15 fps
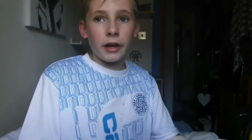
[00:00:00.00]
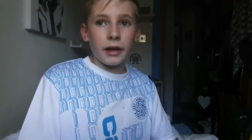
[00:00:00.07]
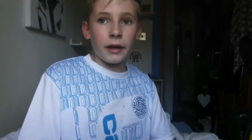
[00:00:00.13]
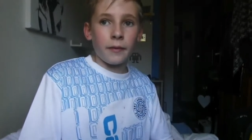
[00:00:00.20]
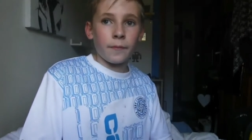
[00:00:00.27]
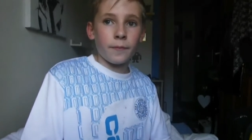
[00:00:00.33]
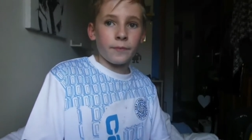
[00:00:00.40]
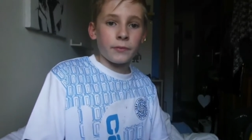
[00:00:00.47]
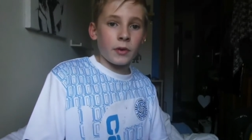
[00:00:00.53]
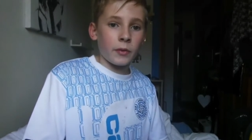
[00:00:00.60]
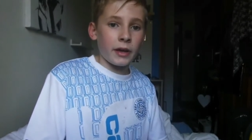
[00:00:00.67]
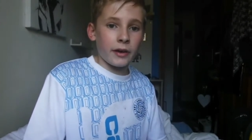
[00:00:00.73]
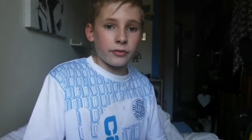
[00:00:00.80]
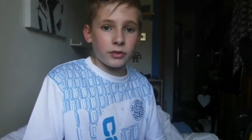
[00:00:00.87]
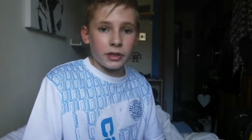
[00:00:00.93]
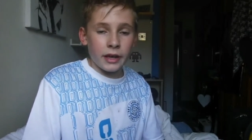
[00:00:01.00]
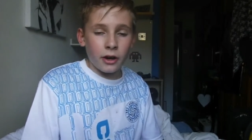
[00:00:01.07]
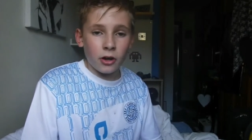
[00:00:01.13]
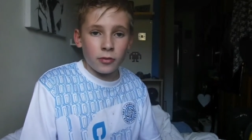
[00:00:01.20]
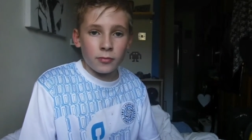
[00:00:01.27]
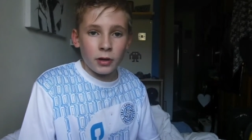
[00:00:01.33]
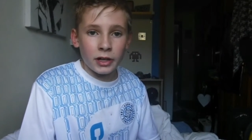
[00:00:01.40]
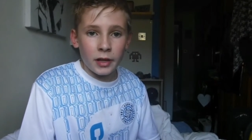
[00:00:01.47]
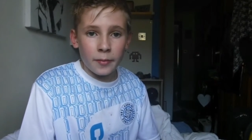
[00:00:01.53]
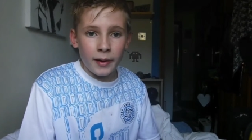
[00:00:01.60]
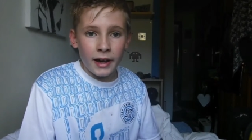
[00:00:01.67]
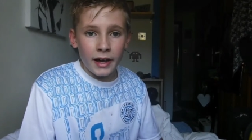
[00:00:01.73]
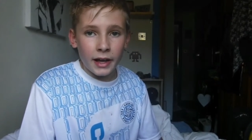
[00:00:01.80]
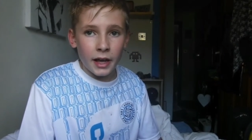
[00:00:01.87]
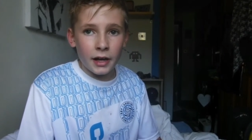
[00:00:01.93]
Um, now we have to get our money
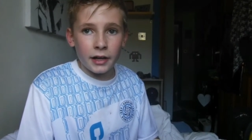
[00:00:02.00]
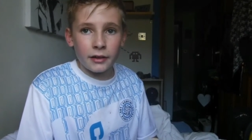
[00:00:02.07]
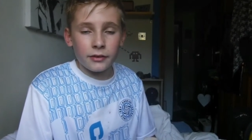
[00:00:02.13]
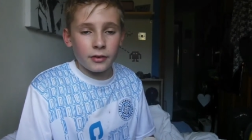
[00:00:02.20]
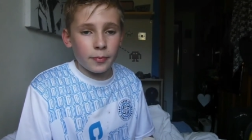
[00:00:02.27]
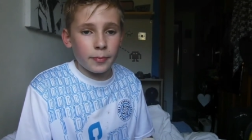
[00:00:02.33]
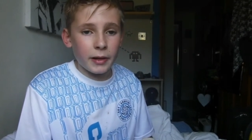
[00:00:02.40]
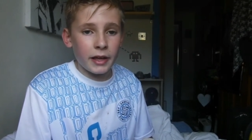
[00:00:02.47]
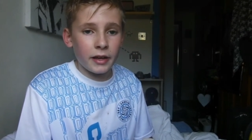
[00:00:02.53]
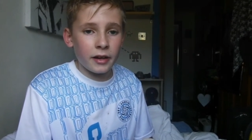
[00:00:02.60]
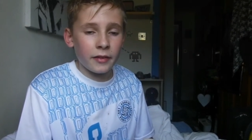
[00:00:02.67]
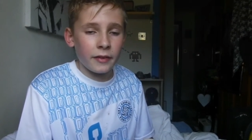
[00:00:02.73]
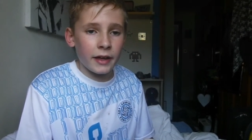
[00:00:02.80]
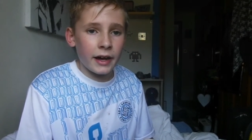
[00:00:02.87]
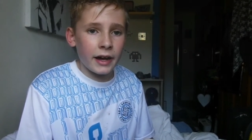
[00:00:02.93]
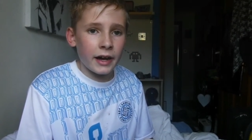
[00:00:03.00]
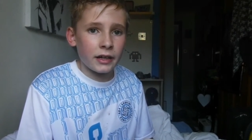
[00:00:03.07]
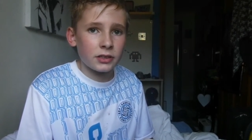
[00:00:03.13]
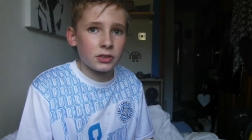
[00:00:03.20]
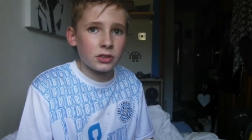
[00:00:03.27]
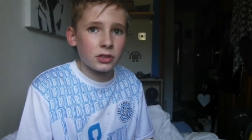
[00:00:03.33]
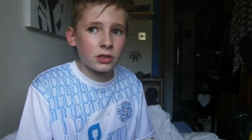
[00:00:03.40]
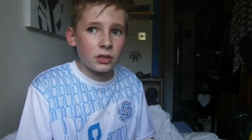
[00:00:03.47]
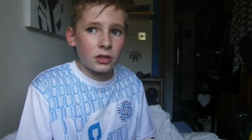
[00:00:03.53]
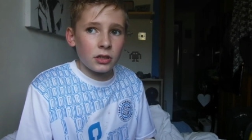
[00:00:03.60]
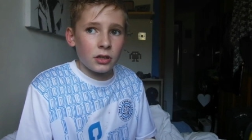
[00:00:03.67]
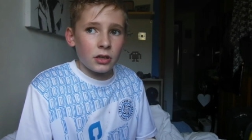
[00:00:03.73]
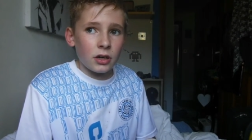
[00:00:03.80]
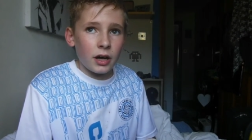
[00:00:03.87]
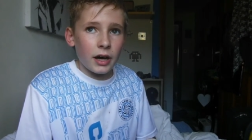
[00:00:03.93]
back and it's a pain in the ass.
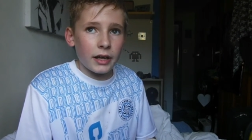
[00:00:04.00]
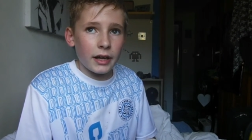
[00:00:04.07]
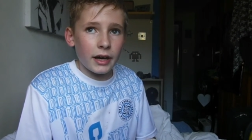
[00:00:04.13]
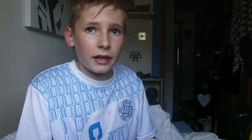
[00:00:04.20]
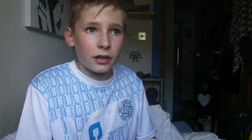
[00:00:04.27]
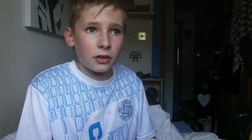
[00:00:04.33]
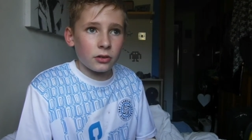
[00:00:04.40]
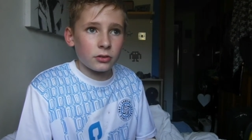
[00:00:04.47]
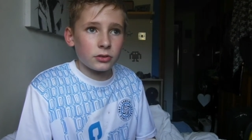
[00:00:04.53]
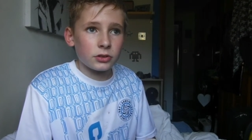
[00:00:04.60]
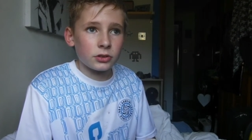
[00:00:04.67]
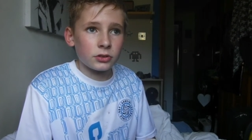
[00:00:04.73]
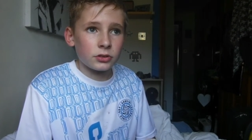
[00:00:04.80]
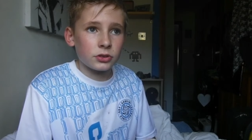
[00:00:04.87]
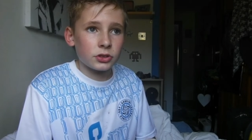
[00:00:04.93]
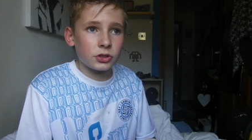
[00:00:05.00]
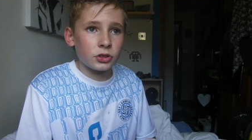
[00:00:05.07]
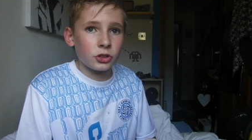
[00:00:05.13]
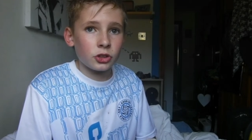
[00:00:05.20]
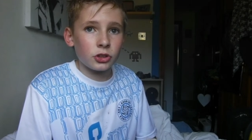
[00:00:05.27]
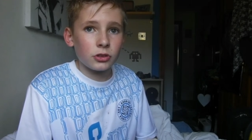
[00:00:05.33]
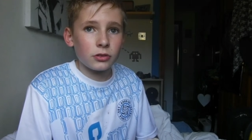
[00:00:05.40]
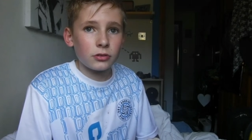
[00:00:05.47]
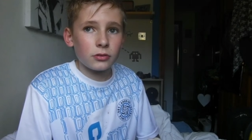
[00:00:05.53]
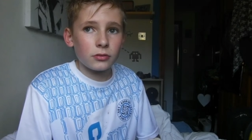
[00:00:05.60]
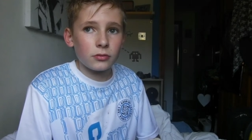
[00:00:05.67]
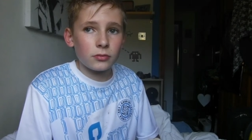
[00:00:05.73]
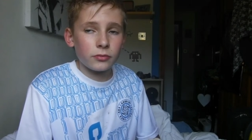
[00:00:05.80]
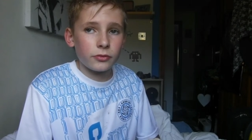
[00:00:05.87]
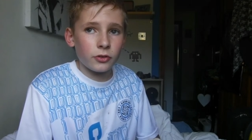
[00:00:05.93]
I can't go to school
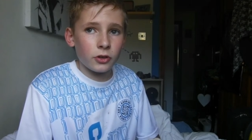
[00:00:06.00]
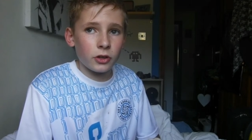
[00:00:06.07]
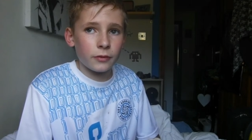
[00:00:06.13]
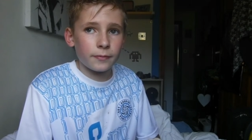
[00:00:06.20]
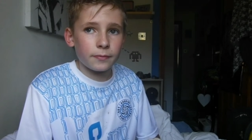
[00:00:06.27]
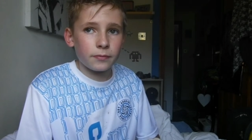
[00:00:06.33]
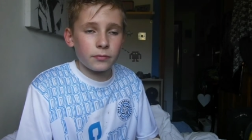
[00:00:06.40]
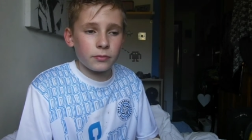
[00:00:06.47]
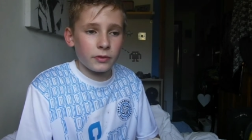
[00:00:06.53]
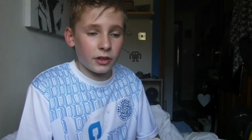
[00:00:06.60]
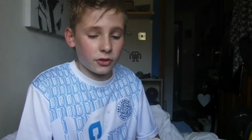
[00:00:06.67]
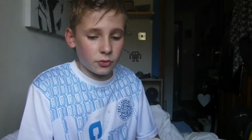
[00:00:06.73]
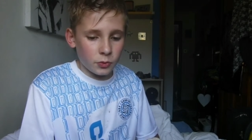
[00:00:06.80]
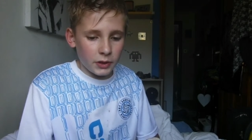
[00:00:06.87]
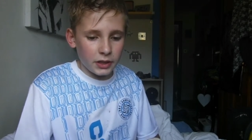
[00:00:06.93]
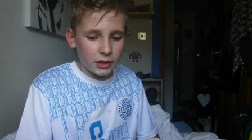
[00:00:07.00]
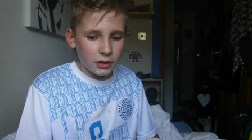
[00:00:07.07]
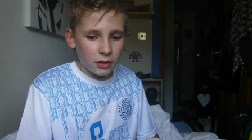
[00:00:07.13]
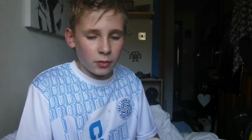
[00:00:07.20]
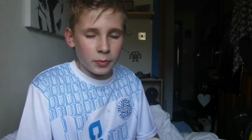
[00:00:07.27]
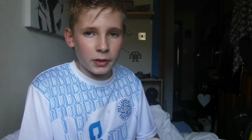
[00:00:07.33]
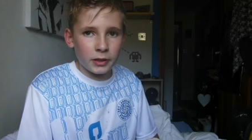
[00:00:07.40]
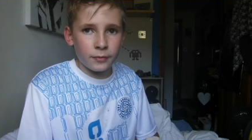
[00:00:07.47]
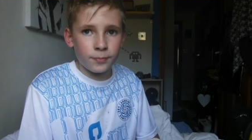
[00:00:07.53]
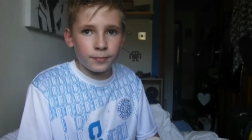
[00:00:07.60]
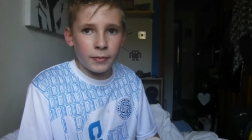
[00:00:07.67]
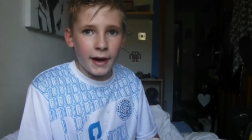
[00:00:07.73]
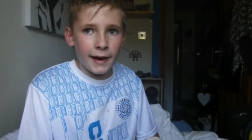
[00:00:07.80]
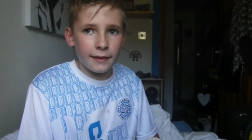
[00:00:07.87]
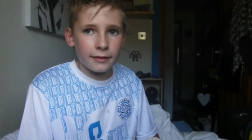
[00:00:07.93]
for this week. I'll be
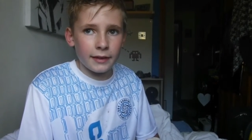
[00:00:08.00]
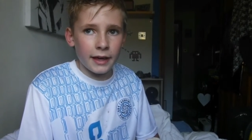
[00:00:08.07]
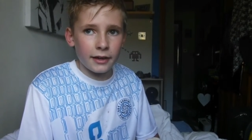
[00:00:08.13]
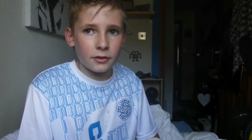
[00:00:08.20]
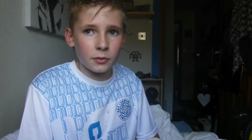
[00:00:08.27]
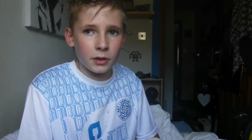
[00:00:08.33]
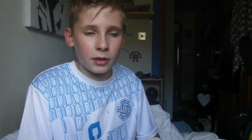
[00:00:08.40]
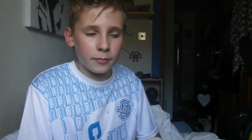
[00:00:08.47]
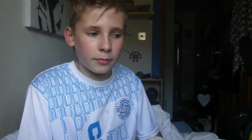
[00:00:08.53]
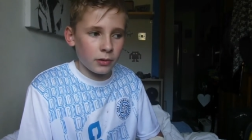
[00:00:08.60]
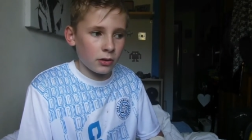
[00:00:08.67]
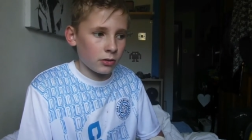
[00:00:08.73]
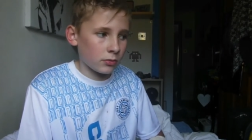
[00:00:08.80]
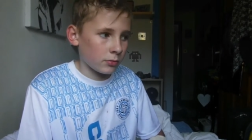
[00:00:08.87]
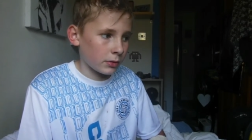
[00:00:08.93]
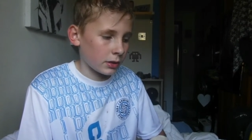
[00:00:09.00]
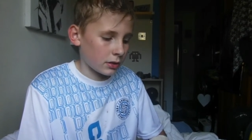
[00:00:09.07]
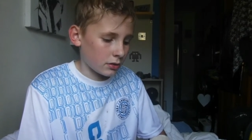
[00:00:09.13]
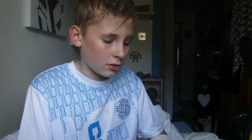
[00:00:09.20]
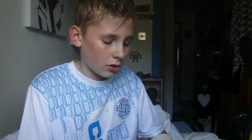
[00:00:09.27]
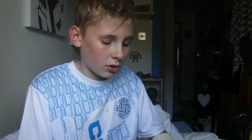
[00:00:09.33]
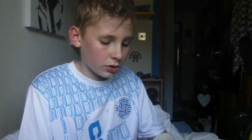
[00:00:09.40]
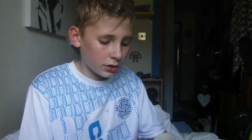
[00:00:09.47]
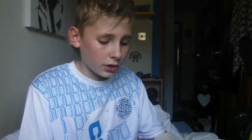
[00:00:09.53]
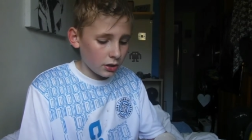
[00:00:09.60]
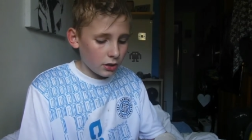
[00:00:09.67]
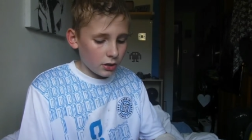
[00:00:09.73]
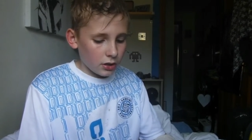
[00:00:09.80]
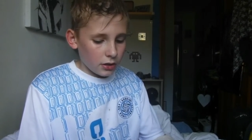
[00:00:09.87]
back next week, but oh my god.